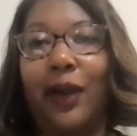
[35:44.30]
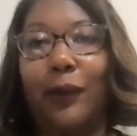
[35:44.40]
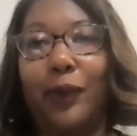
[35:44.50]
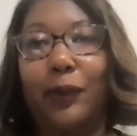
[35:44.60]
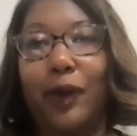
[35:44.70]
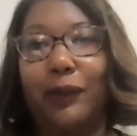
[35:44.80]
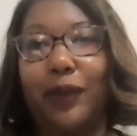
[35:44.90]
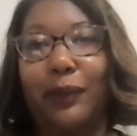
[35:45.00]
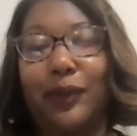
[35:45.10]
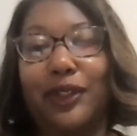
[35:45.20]
We want
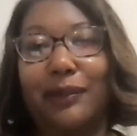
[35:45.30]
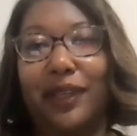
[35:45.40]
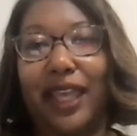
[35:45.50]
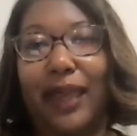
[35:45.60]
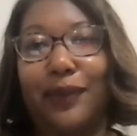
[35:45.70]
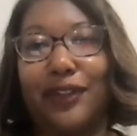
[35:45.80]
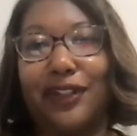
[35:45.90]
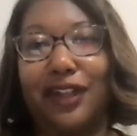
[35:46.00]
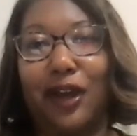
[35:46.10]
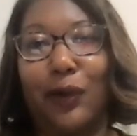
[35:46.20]
people to be able to
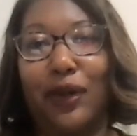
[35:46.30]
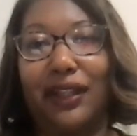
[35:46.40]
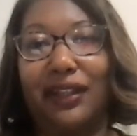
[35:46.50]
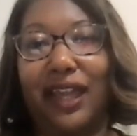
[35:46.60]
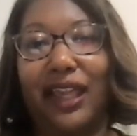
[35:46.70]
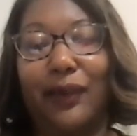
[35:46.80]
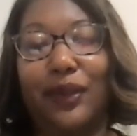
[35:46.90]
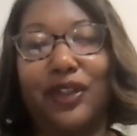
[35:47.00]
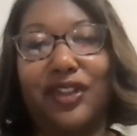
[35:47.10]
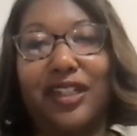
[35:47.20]
know what
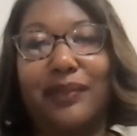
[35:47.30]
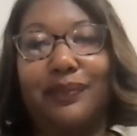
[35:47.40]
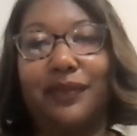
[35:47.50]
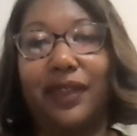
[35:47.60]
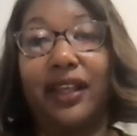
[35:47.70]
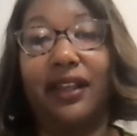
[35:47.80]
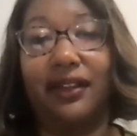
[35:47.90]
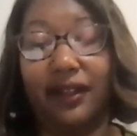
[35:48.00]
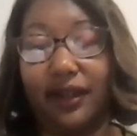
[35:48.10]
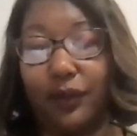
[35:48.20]
language
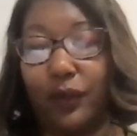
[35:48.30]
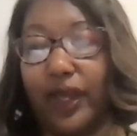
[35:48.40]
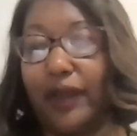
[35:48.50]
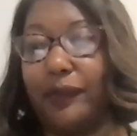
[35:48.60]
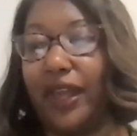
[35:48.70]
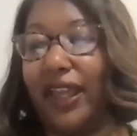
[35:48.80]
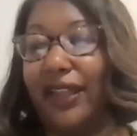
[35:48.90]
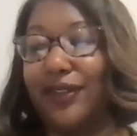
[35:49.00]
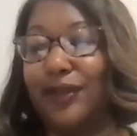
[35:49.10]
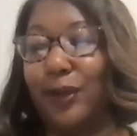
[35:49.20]
the web
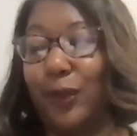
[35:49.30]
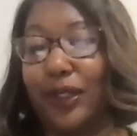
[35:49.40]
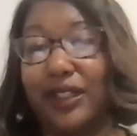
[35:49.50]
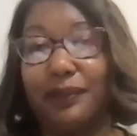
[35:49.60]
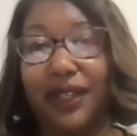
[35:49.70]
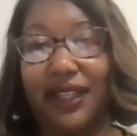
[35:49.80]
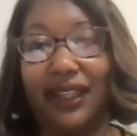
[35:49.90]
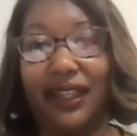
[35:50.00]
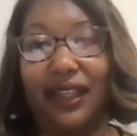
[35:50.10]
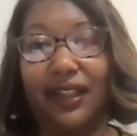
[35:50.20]
page is going to
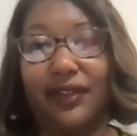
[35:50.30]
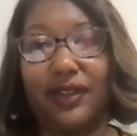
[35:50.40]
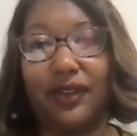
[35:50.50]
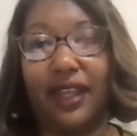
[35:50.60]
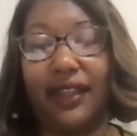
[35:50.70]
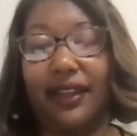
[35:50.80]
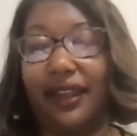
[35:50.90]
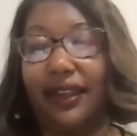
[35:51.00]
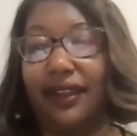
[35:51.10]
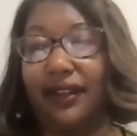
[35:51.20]
be in, so that
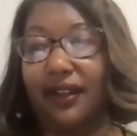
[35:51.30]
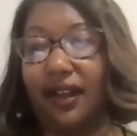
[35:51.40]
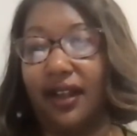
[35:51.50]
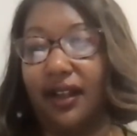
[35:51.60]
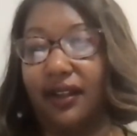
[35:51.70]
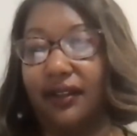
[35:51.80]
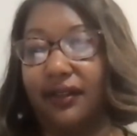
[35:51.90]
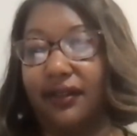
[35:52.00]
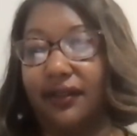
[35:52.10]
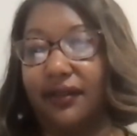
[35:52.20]
they
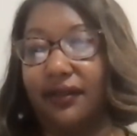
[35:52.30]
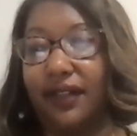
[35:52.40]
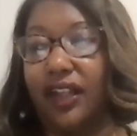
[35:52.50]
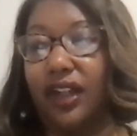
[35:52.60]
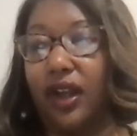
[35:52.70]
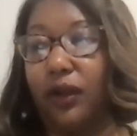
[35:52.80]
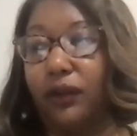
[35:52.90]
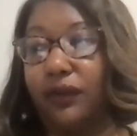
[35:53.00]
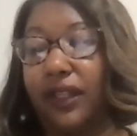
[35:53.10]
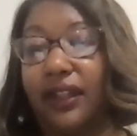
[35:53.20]

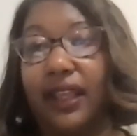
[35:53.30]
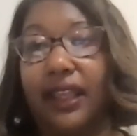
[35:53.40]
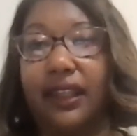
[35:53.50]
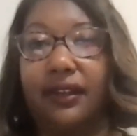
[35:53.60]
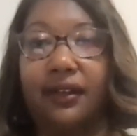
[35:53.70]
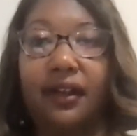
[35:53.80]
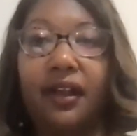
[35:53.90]
know that they can